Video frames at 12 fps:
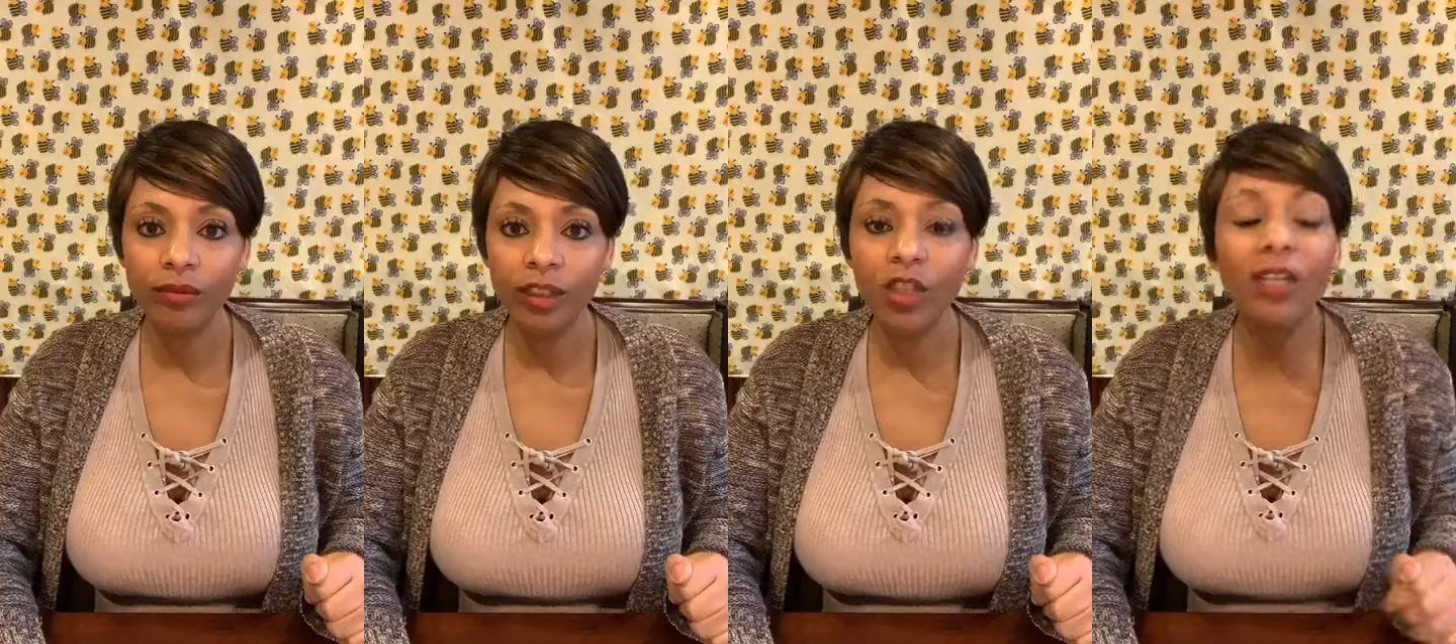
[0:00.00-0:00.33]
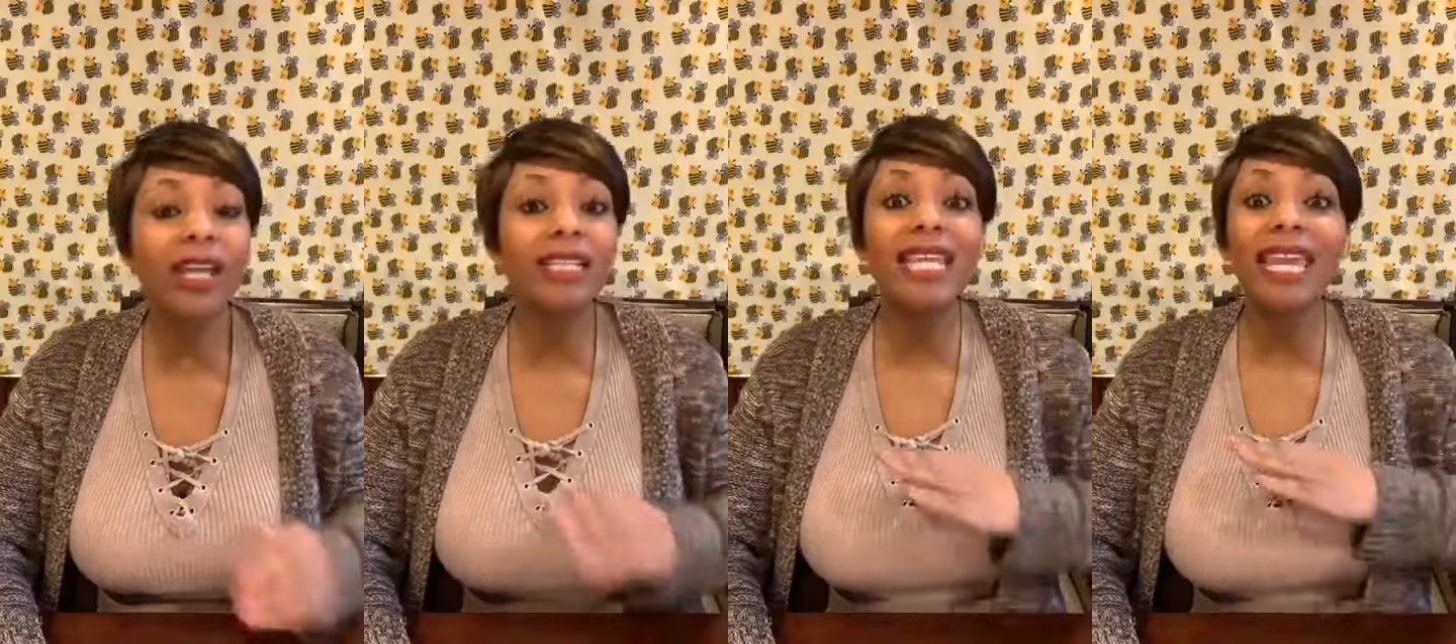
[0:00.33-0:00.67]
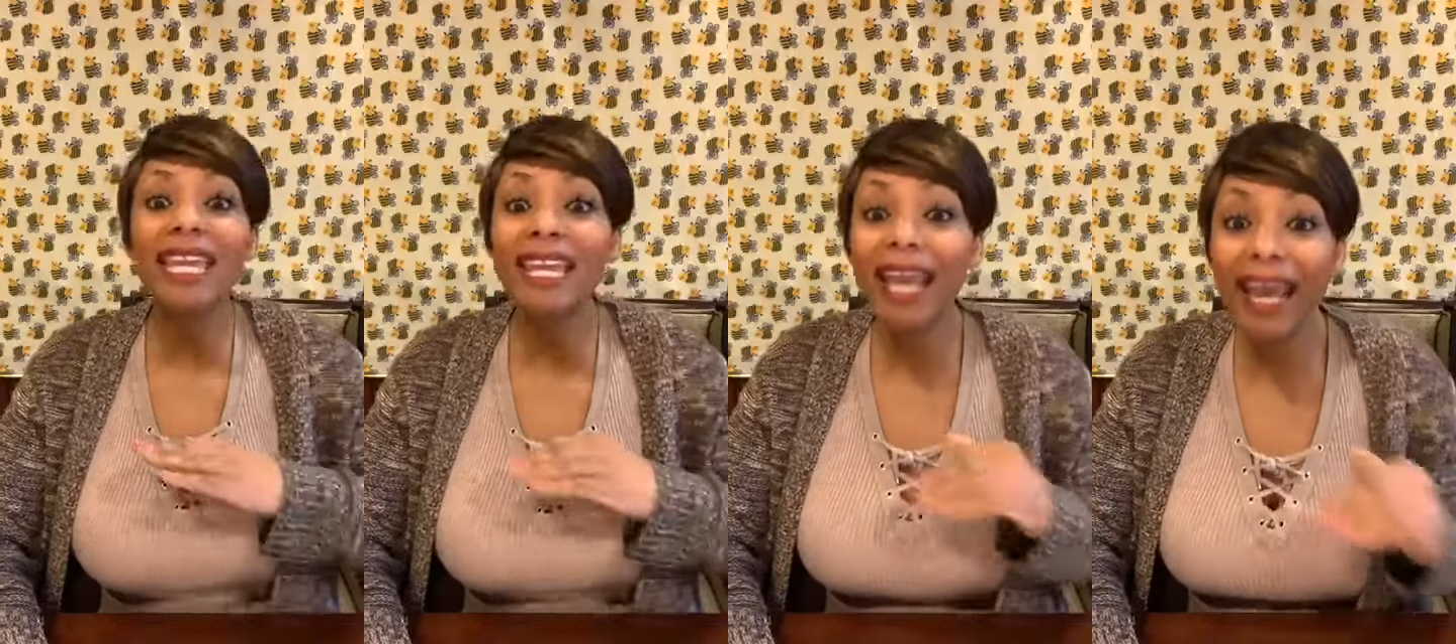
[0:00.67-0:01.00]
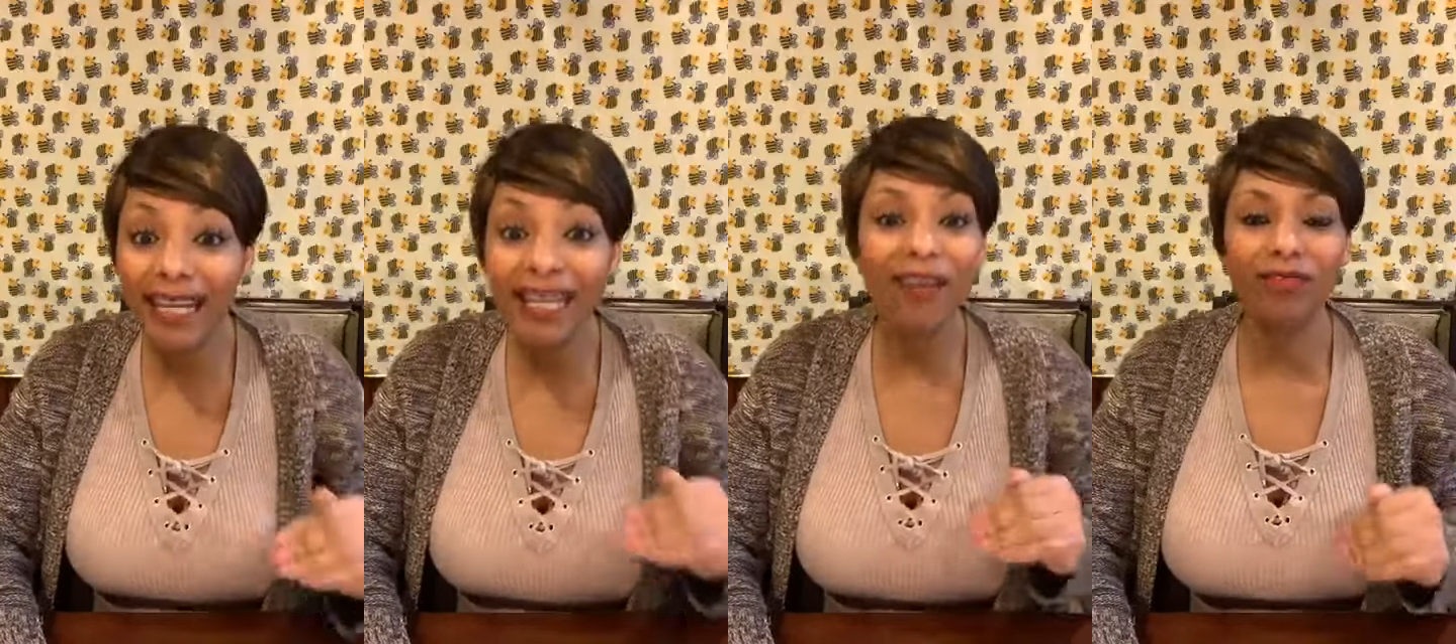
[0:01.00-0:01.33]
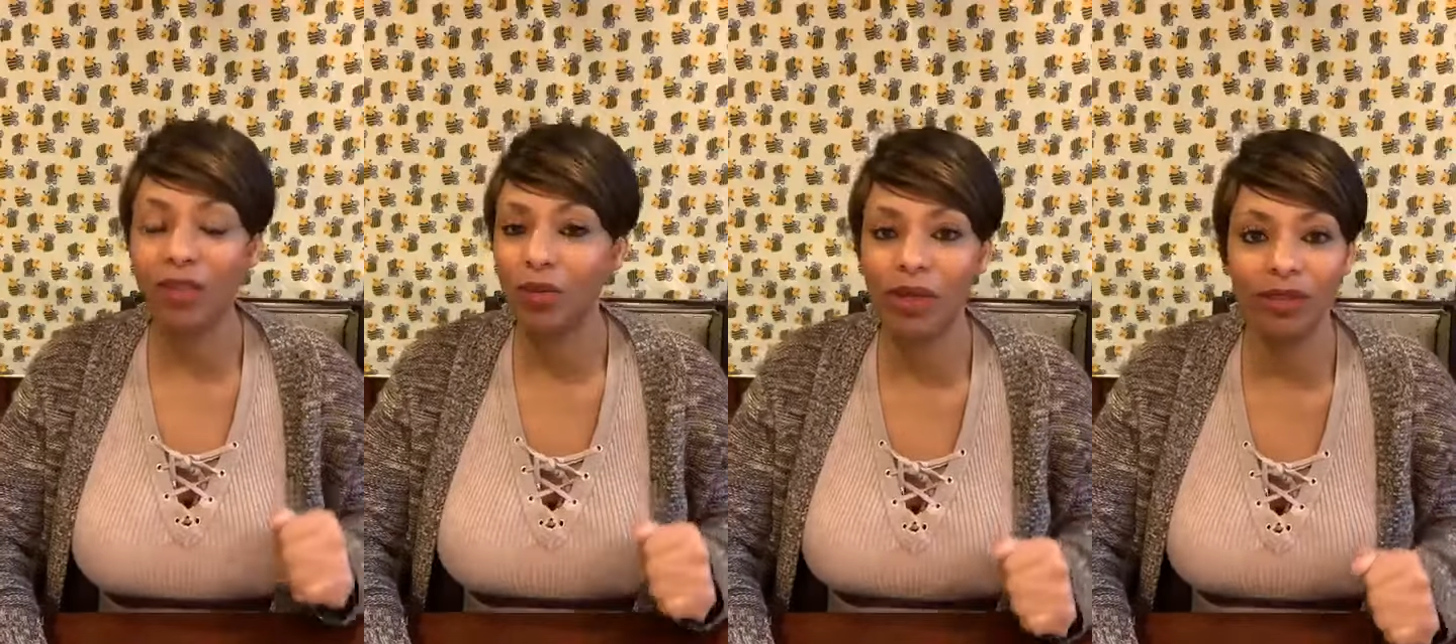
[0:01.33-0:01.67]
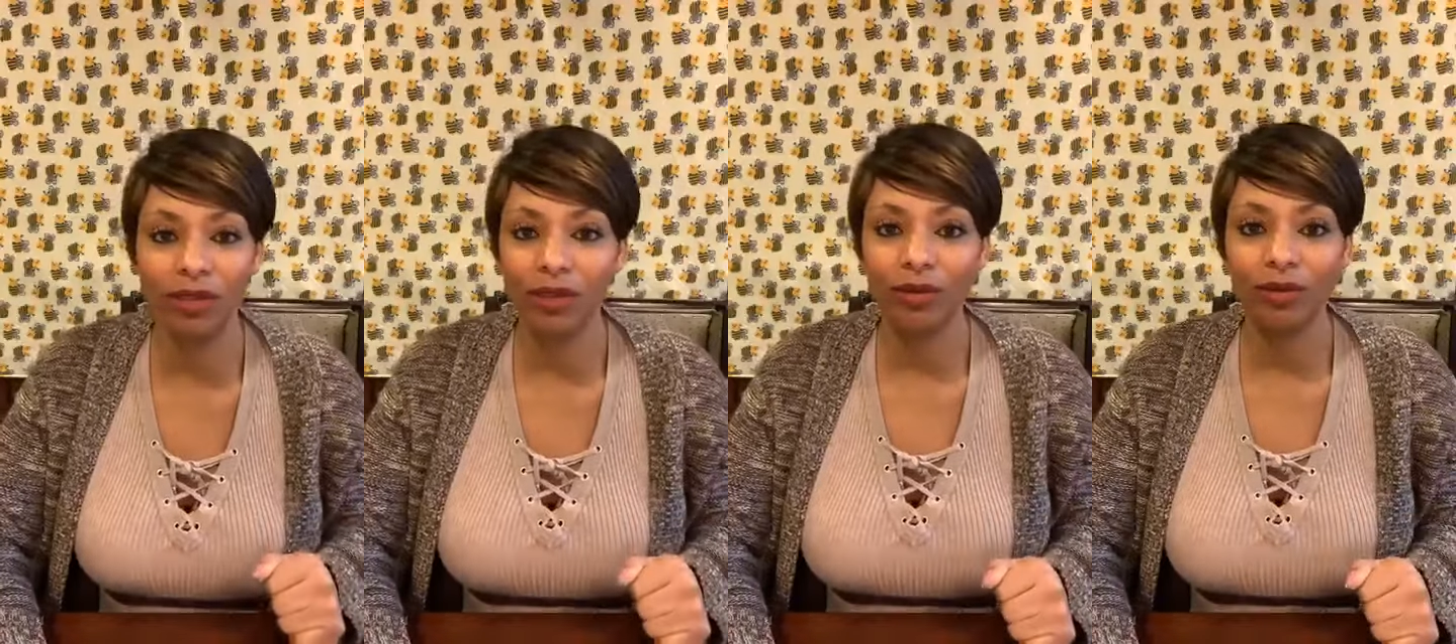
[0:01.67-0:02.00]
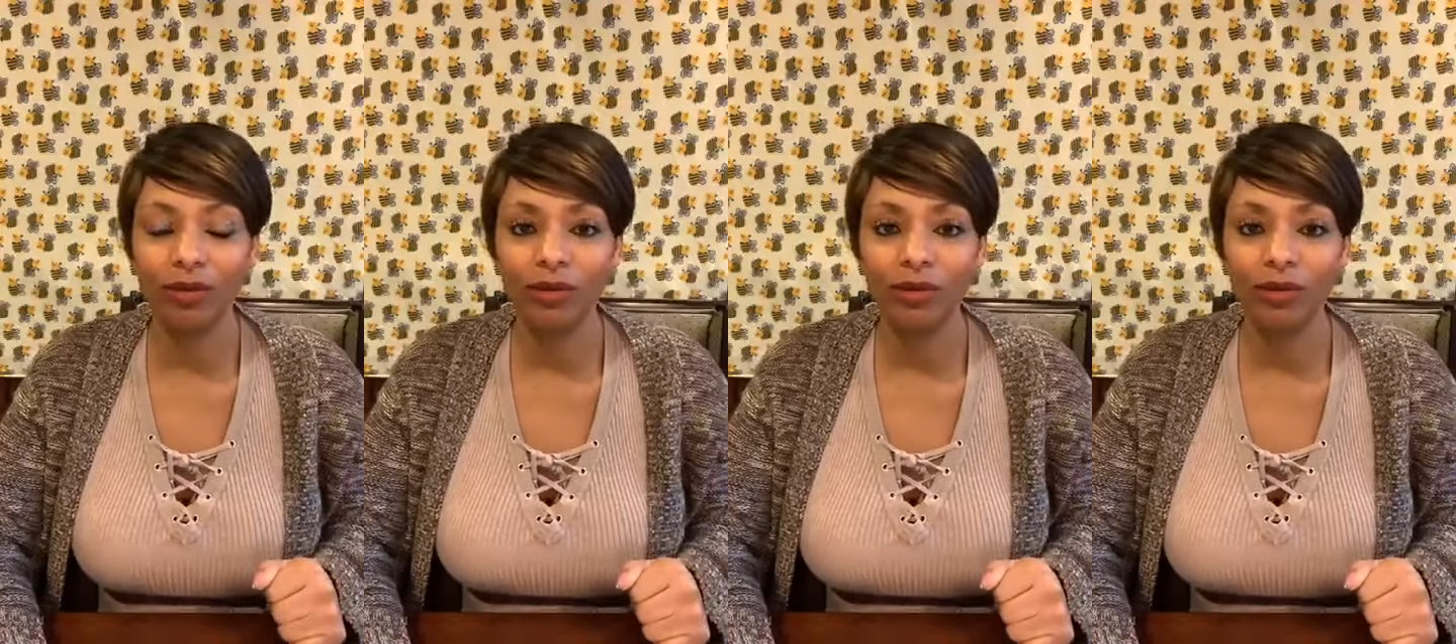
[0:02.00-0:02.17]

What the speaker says: You're not taking any of it with you.